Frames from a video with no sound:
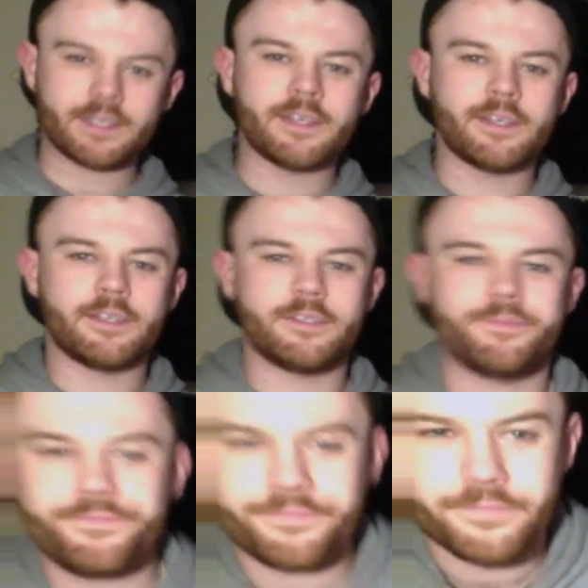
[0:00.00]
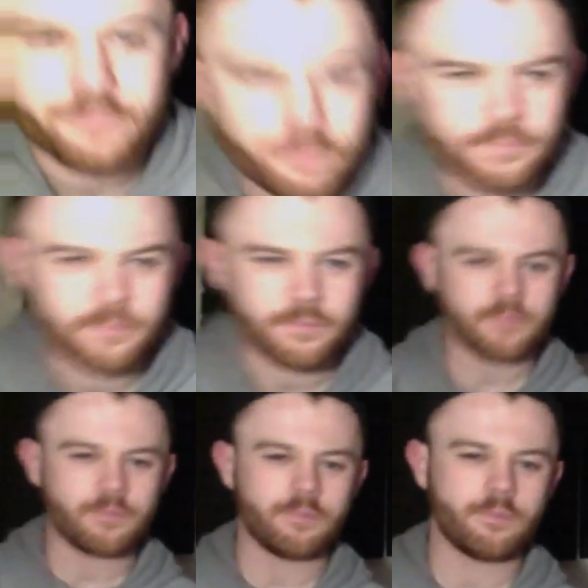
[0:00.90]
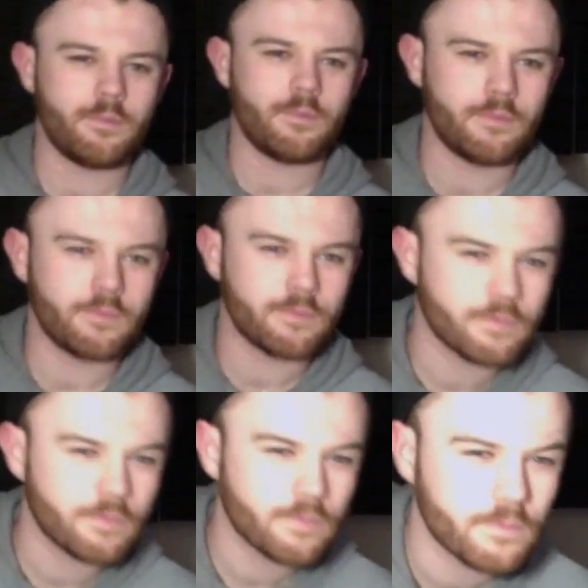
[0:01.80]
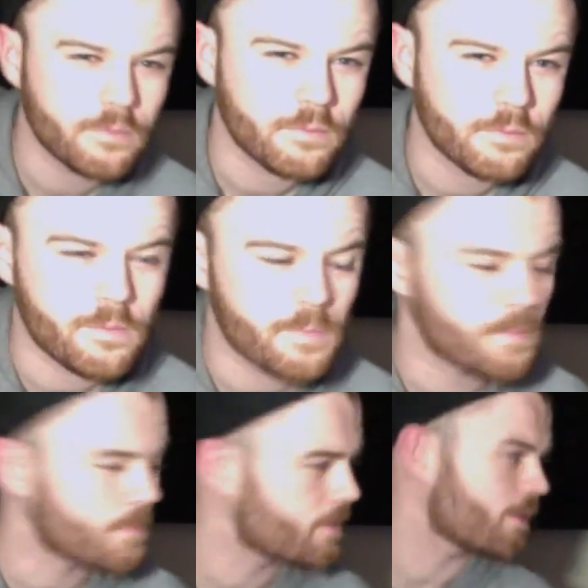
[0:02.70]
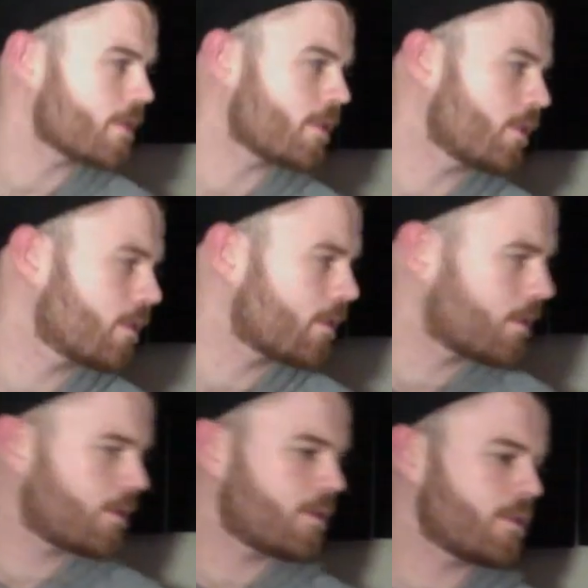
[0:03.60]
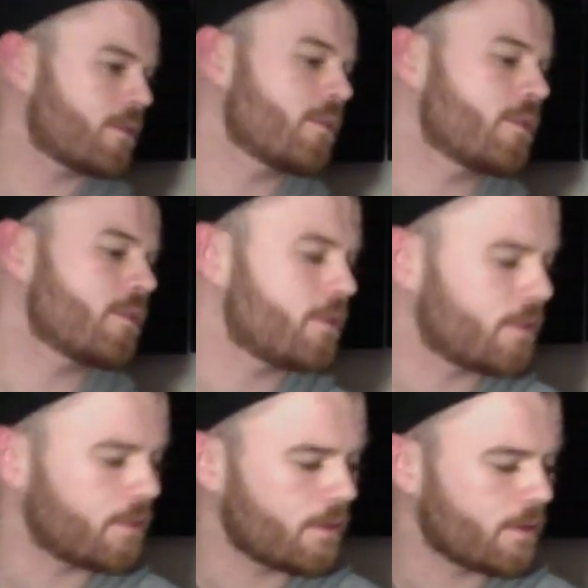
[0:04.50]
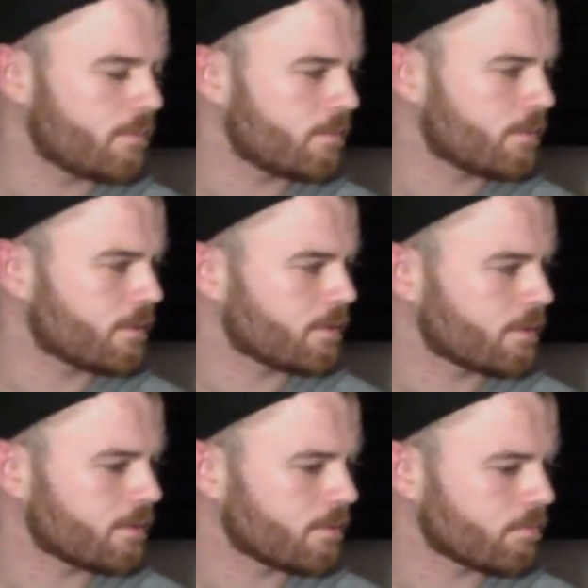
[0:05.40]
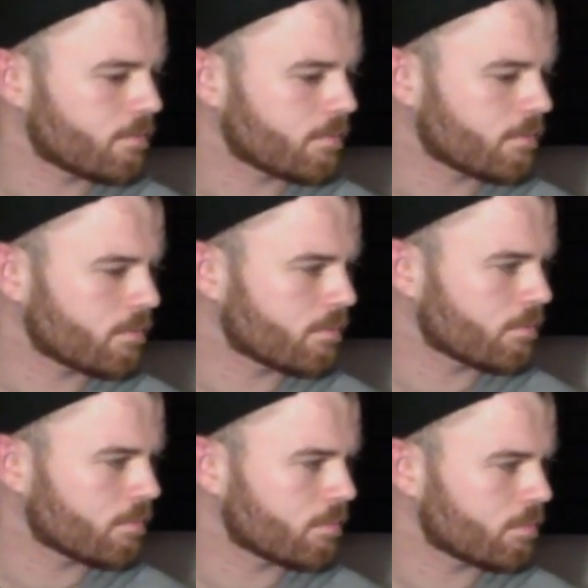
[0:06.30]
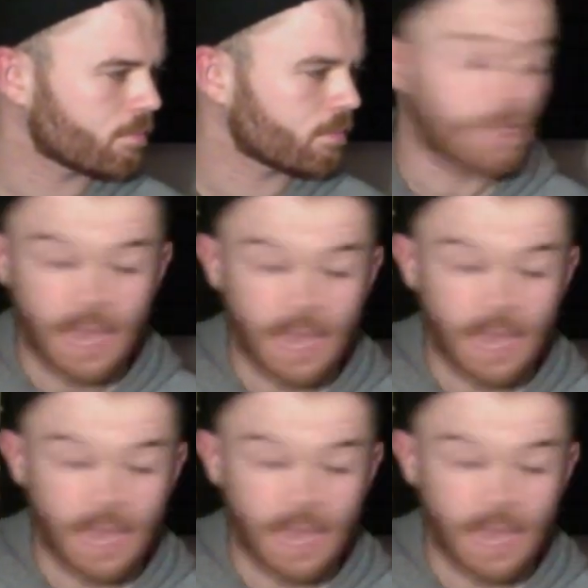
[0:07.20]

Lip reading: No words are spoken by the person on screen.